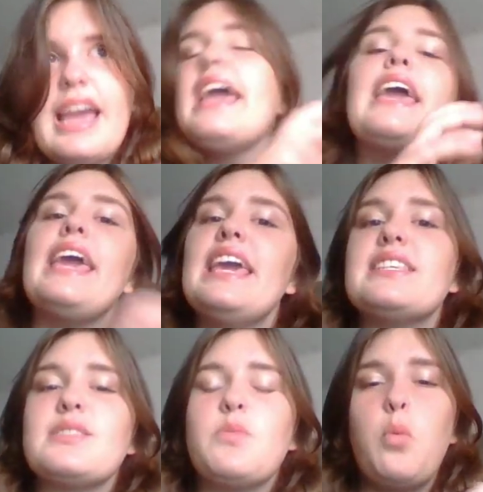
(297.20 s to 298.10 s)

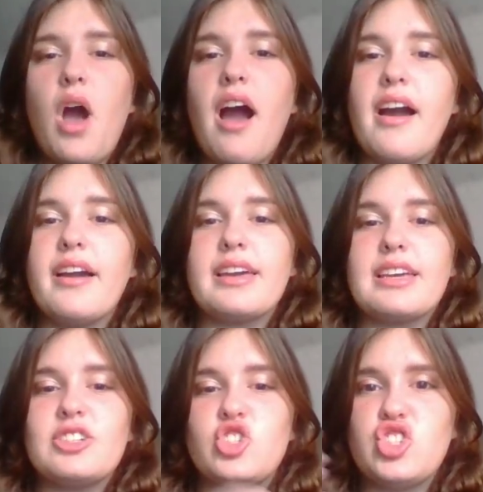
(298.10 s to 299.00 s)
his work
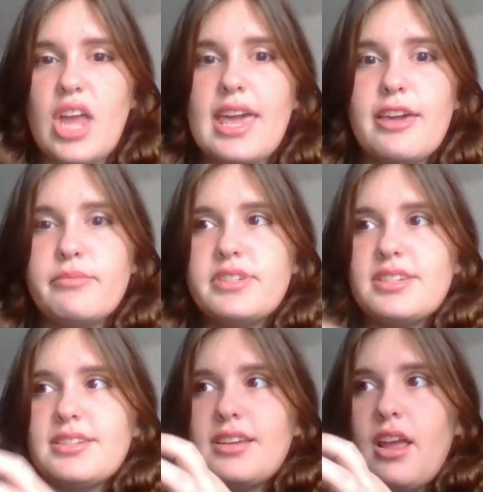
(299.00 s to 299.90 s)

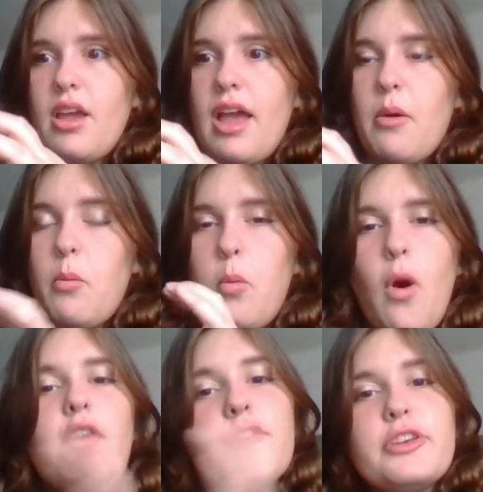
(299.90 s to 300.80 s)
shaped
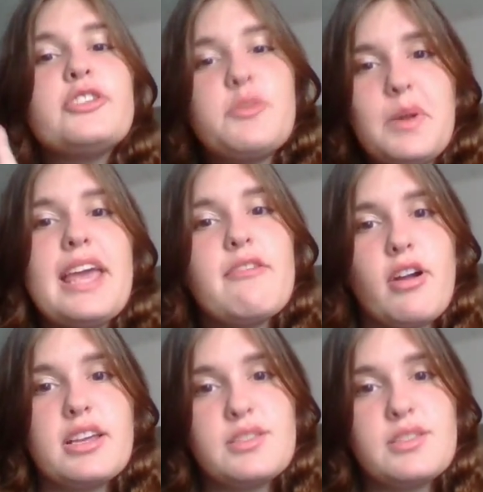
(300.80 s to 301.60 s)
what future playwrights